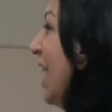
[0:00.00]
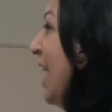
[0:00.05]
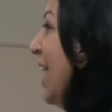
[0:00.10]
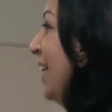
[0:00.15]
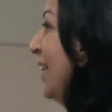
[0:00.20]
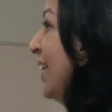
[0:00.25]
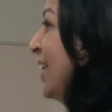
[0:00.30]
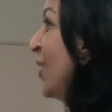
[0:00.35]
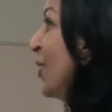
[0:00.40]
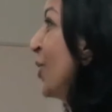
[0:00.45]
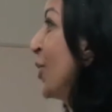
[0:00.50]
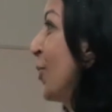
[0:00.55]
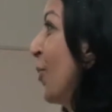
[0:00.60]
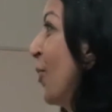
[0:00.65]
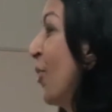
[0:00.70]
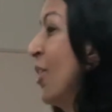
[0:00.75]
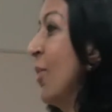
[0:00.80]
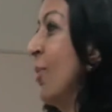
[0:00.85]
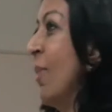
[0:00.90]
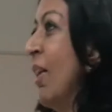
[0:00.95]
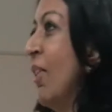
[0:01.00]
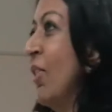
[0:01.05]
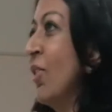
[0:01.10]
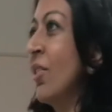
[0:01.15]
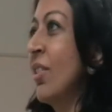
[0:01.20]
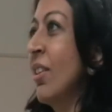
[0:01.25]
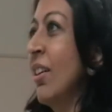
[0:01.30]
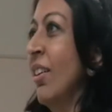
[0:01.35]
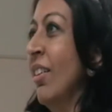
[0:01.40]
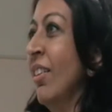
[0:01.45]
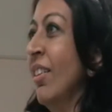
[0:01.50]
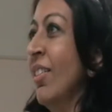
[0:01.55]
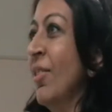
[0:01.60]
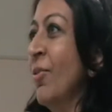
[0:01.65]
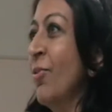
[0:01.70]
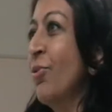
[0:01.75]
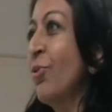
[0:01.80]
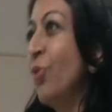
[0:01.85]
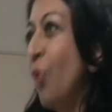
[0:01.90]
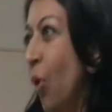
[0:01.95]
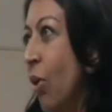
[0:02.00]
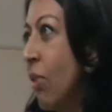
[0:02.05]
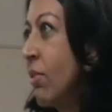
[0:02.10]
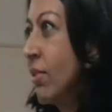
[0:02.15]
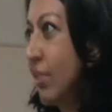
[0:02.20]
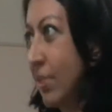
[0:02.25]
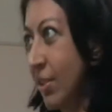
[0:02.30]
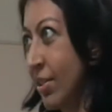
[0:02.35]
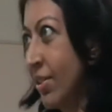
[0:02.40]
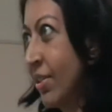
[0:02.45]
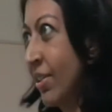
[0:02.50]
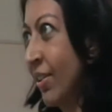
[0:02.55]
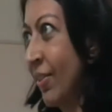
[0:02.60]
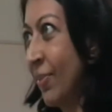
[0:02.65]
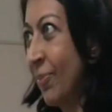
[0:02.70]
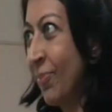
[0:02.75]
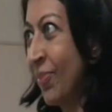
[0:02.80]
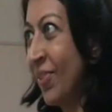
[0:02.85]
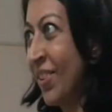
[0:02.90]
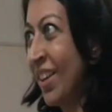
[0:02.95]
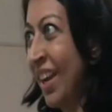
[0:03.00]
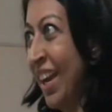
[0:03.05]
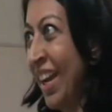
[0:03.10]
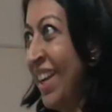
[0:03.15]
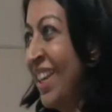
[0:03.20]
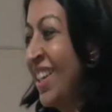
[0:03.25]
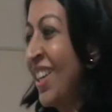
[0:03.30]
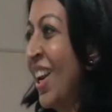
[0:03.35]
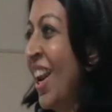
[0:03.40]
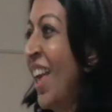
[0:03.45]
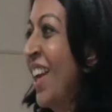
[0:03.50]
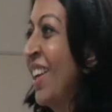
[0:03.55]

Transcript: And then you spoke about phones, right?